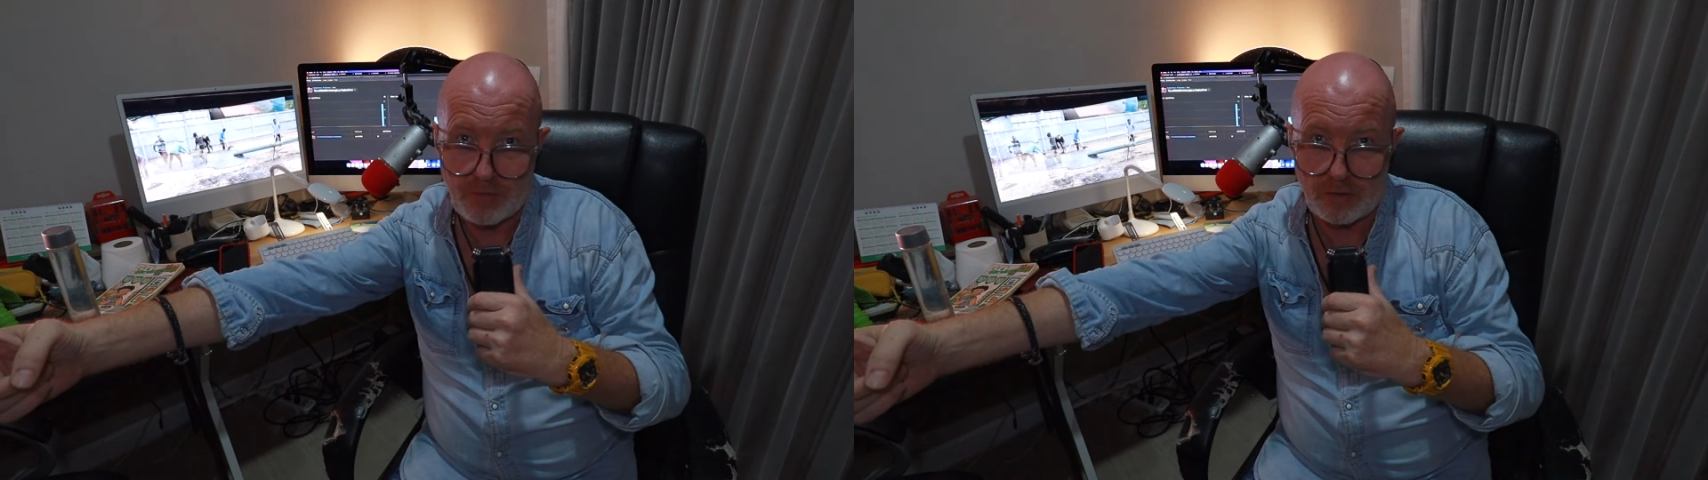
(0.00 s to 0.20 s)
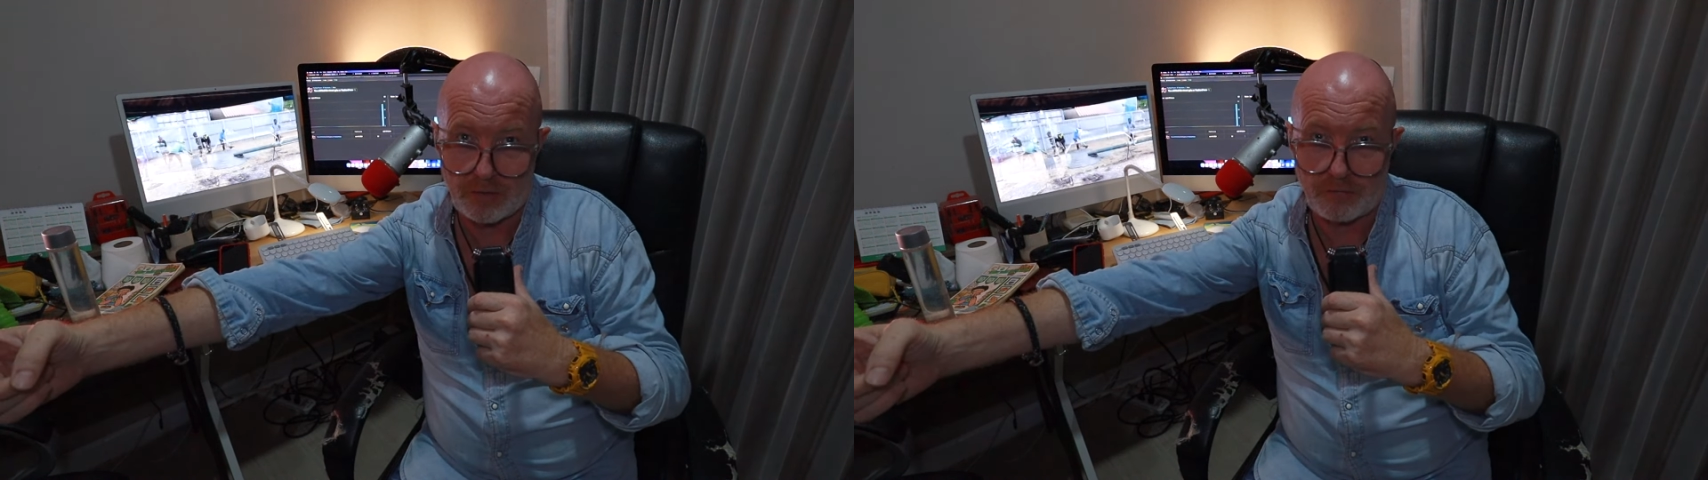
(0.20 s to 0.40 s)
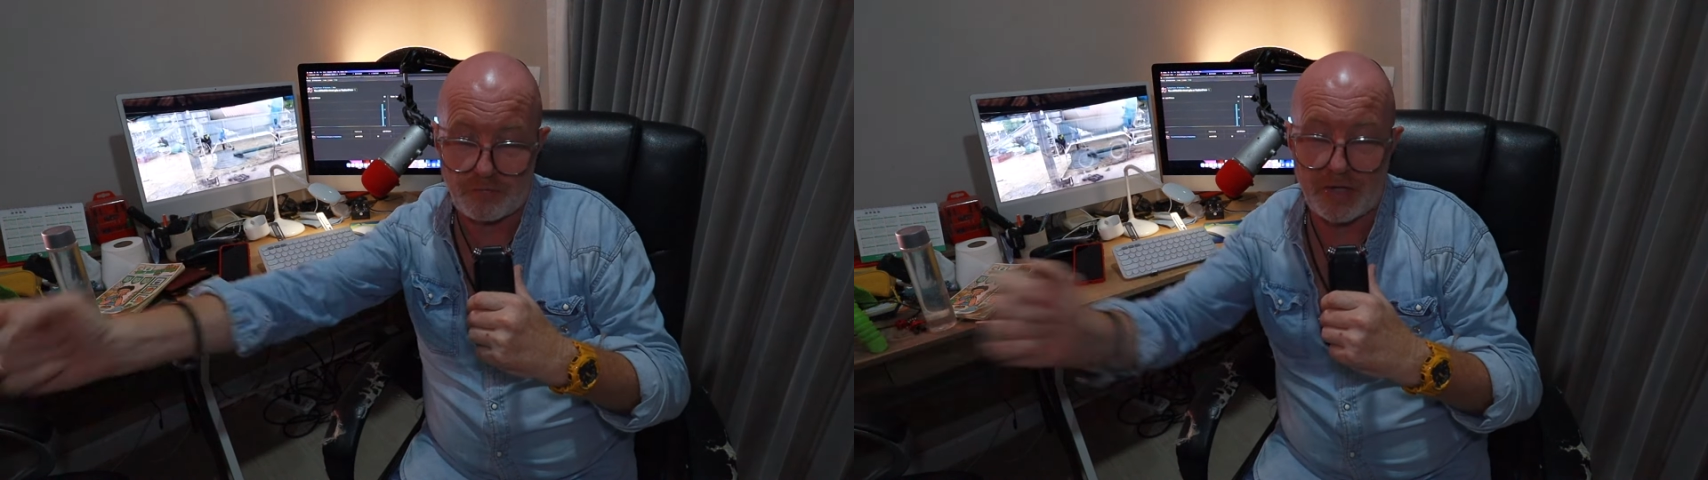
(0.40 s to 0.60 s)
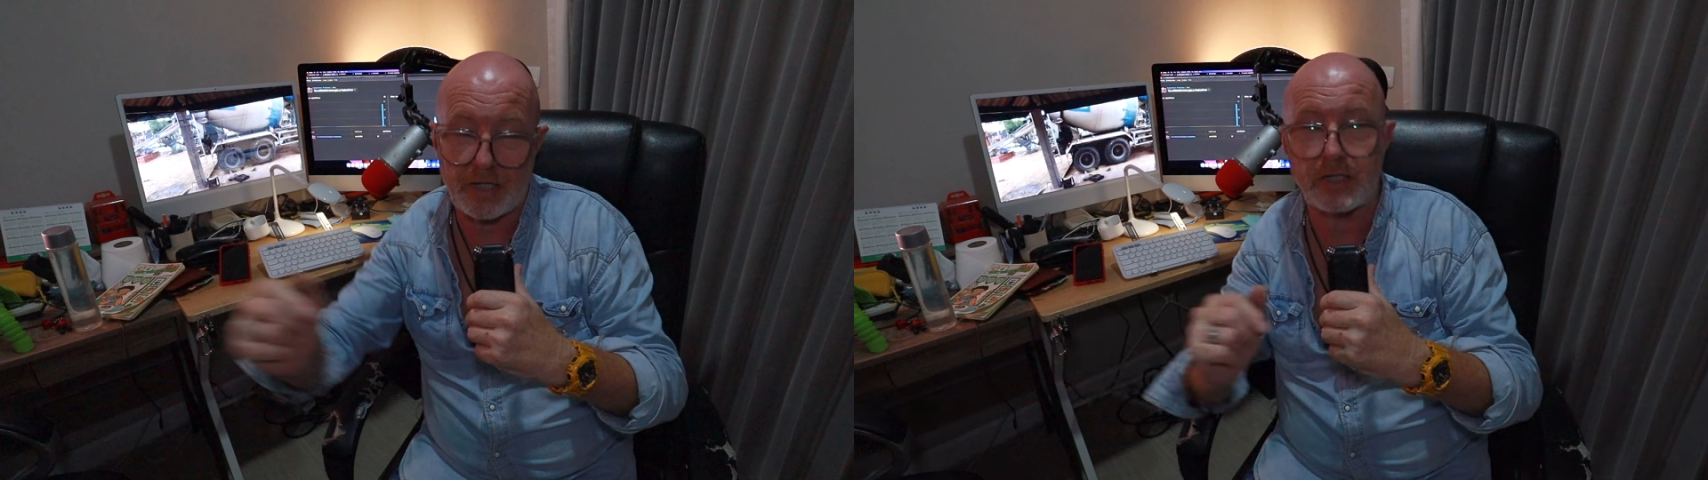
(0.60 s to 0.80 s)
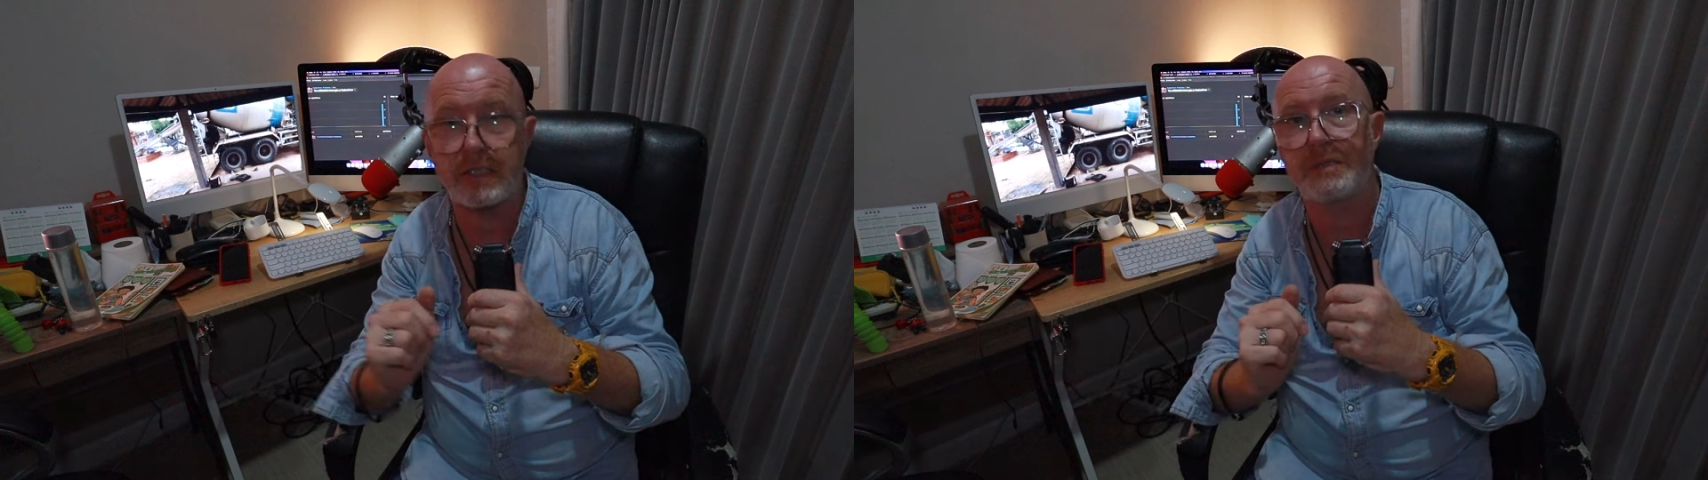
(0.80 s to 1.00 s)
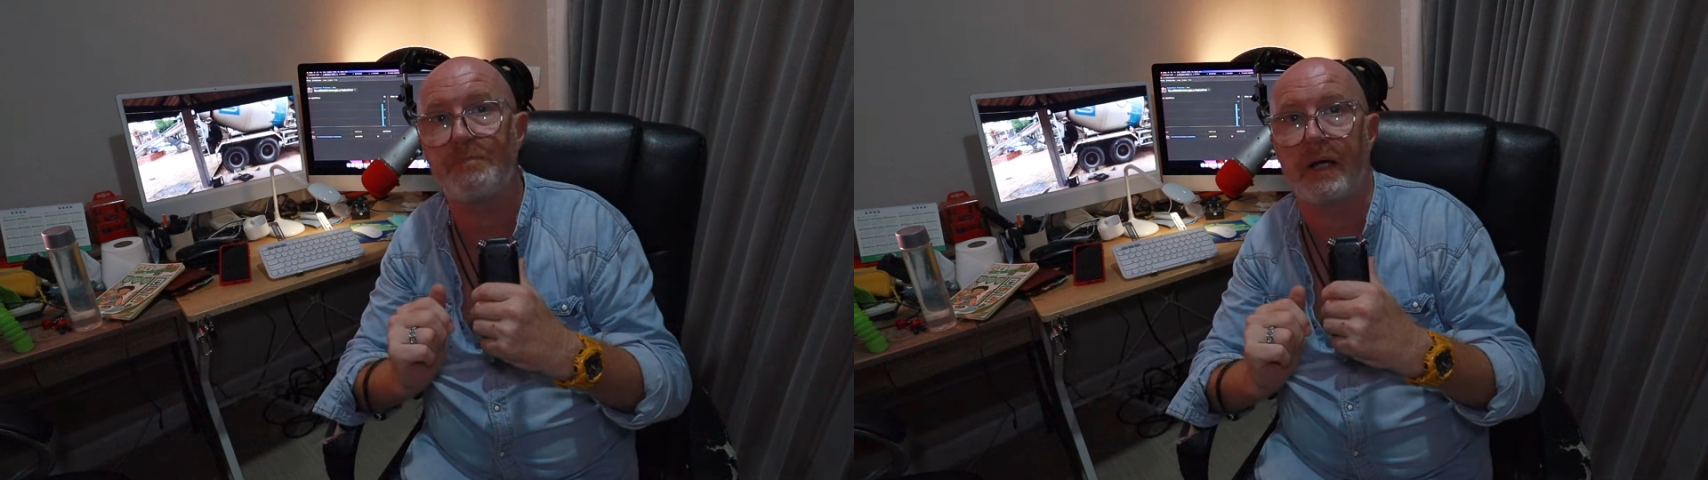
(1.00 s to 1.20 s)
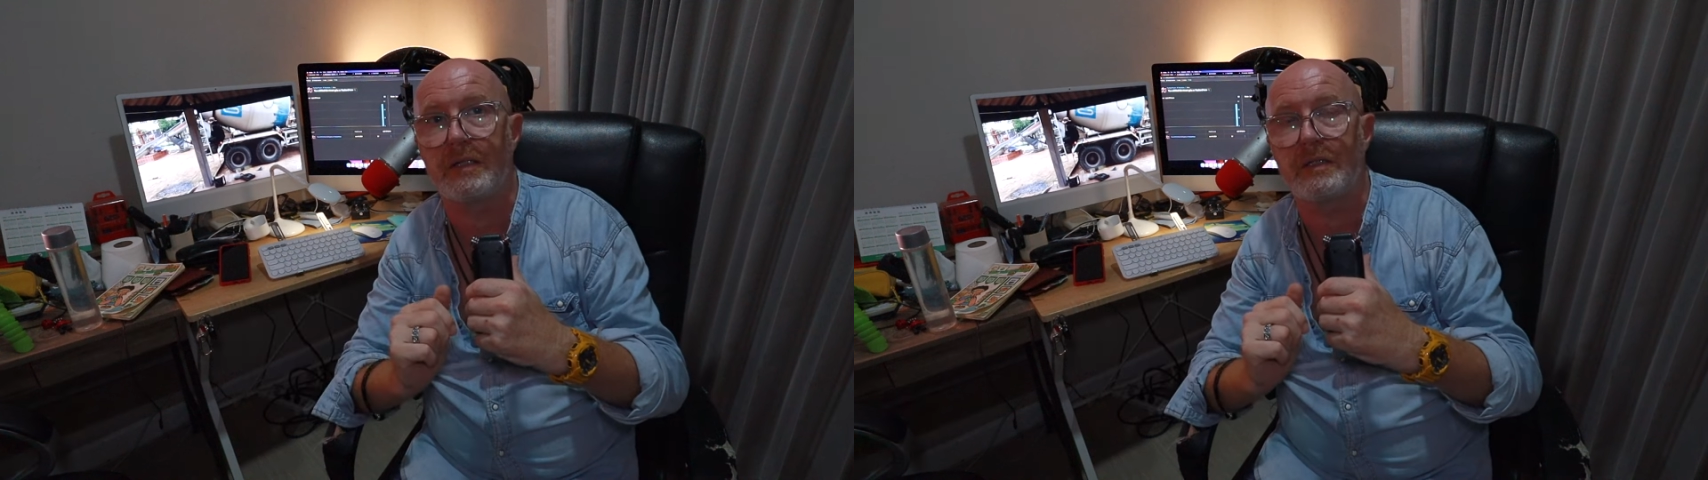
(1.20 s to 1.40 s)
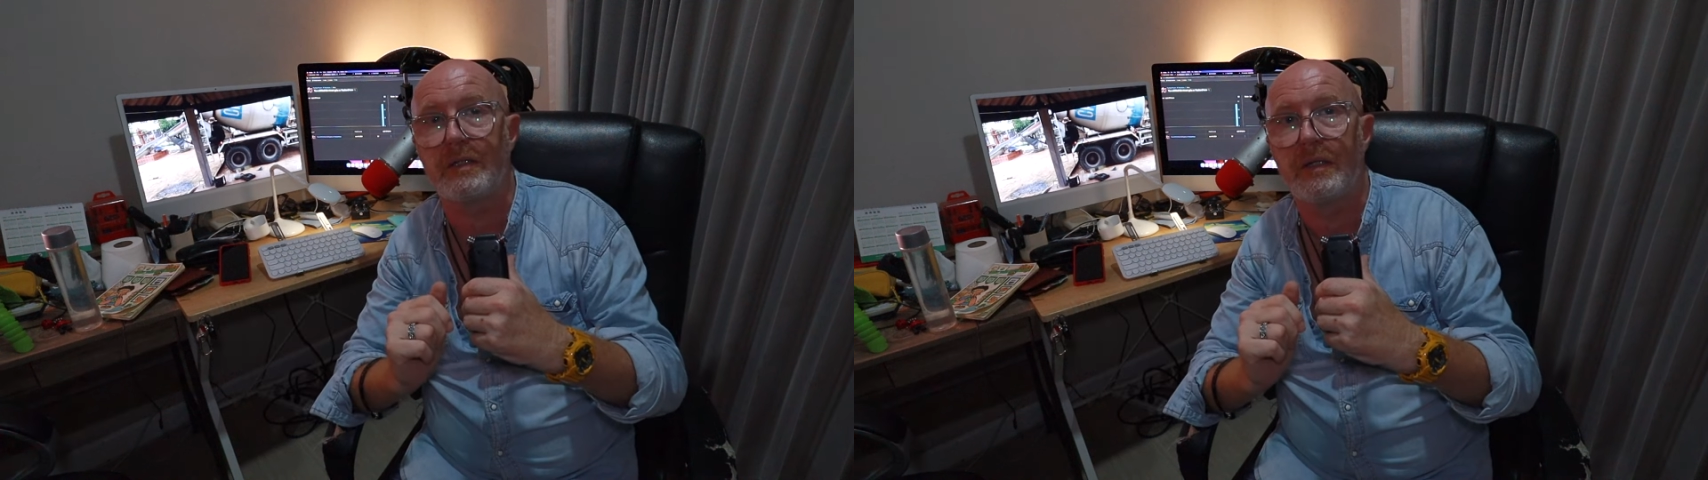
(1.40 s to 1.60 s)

the vacant spot.